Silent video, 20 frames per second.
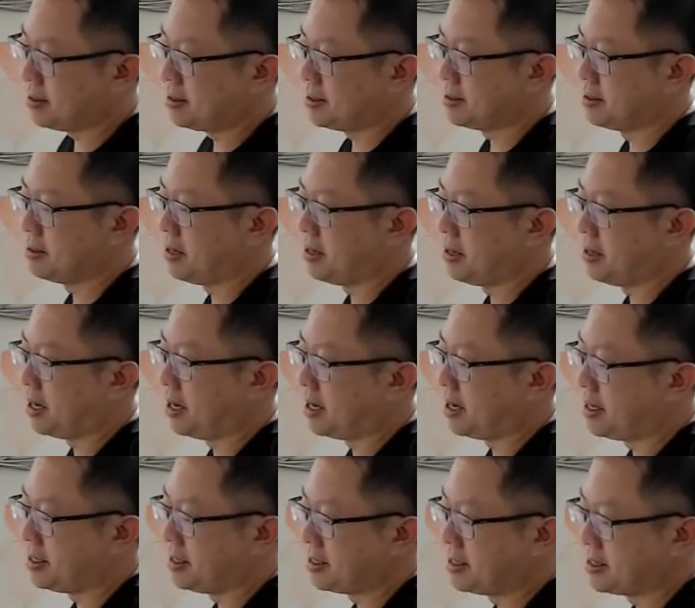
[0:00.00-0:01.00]
So your
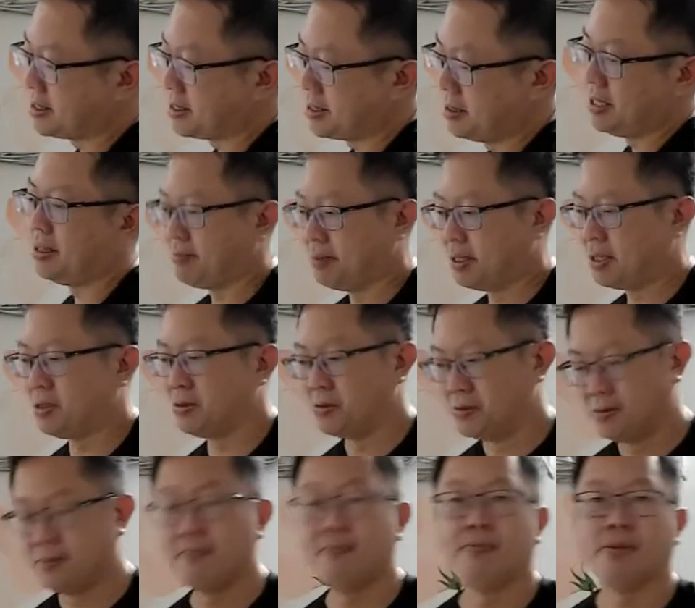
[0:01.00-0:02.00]
answer will be number 2.
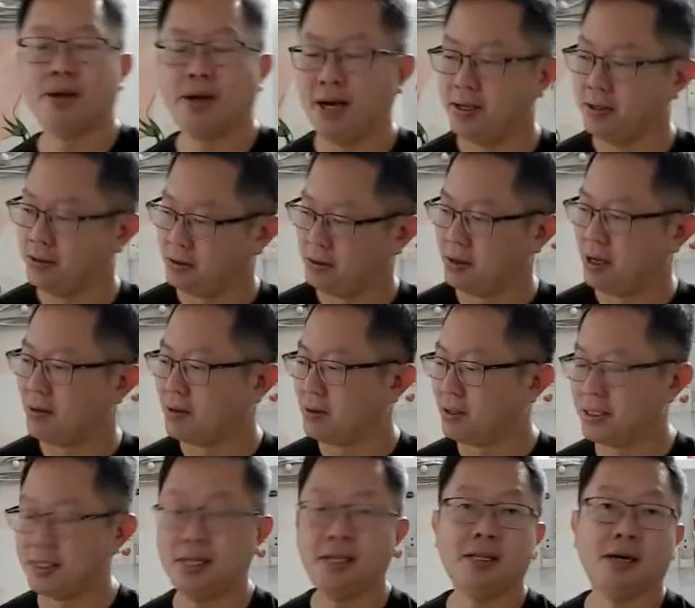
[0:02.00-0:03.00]
And you don't have to
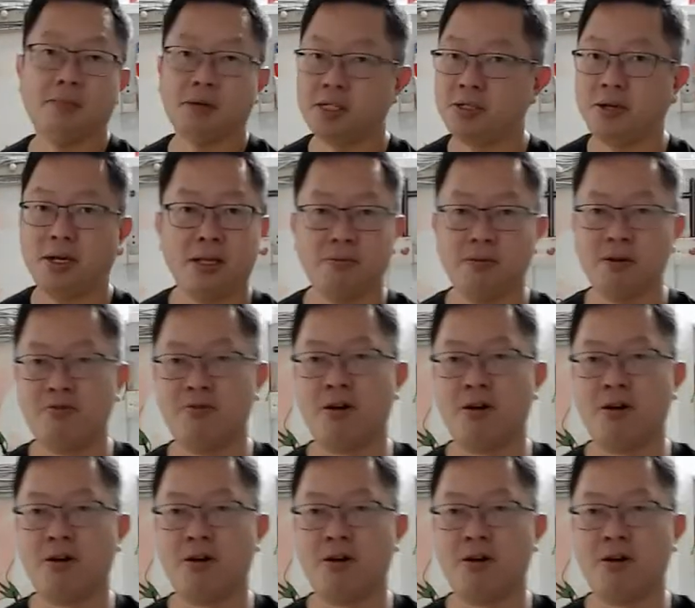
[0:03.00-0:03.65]
see number 3 and number